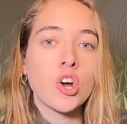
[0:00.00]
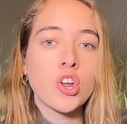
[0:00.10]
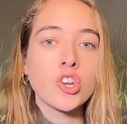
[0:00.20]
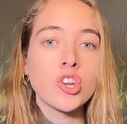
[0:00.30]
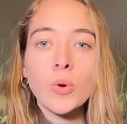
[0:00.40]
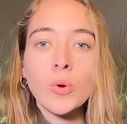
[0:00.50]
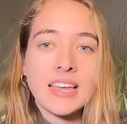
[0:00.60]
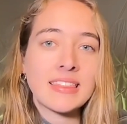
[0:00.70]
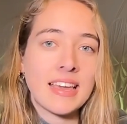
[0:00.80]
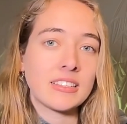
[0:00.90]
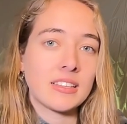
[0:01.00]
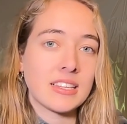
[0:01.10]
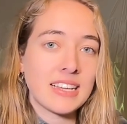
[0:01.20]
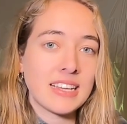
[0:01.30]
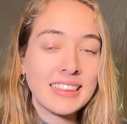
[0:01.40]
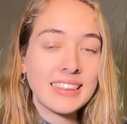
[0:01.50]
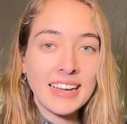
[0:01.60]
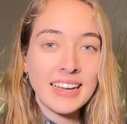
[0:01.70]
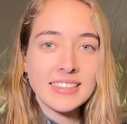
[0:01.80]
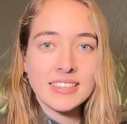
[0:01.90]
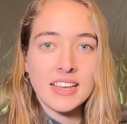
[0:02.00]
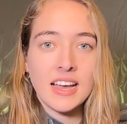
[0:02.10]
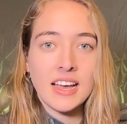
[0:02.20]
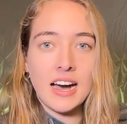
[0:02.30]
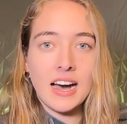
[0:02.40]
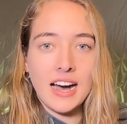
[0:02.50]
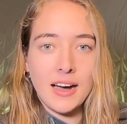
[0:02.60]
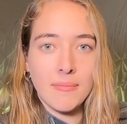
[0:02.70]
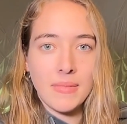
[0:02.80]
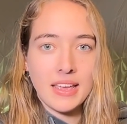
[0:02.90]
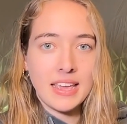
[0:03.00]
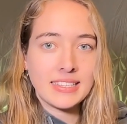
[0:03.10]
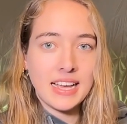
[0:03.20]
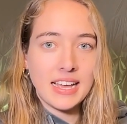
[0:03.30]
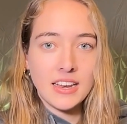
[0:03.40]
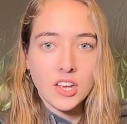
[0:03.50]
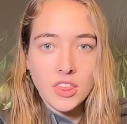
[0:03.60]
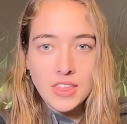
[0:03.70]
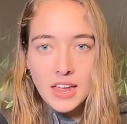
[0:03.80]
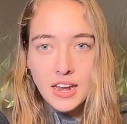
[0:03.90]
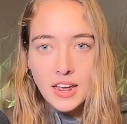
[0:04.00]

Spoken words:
noticing things on the sidelines. He said that